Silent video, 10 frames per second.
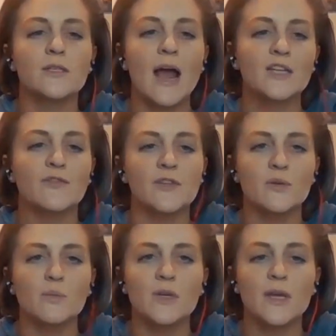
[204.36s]

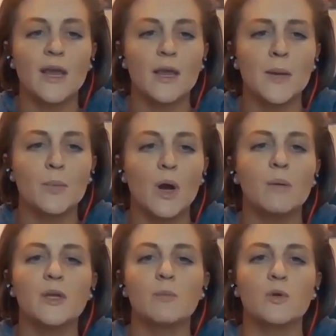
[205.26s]
Activism became
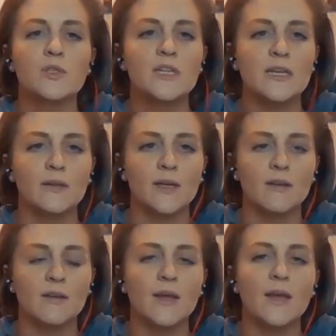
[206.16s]
probably the most
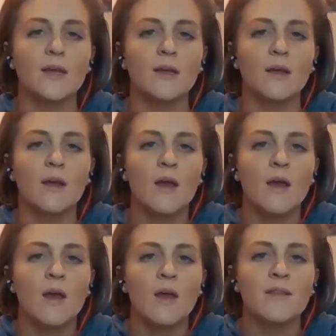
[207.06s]
healing thing
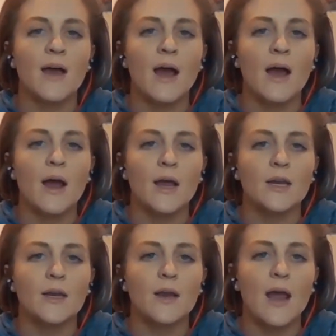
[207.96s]
that
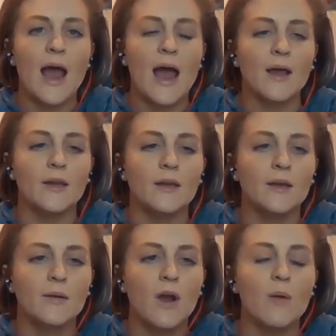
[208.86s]
had
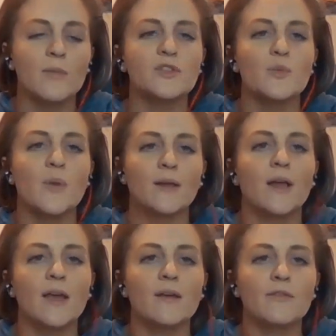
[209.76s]
come into my
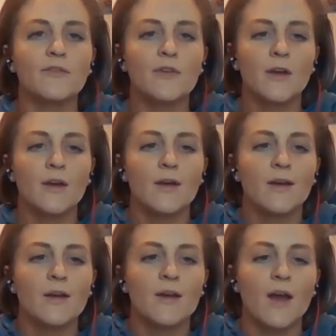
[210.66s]
life,
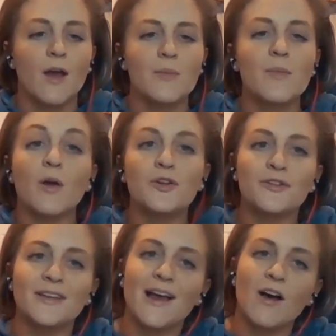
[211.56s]

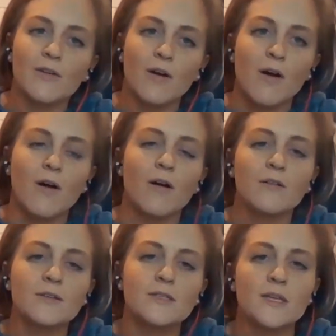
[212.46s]
other than
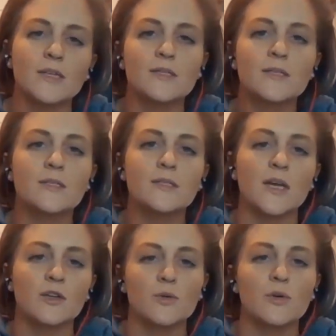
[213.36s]
alcohol, since
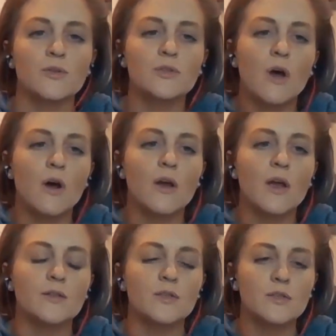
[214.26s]
sexual assault.
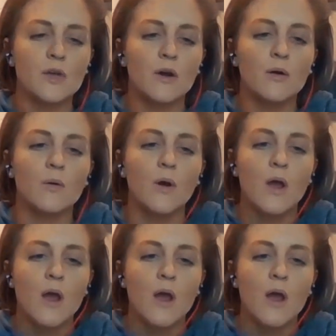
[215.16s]
And so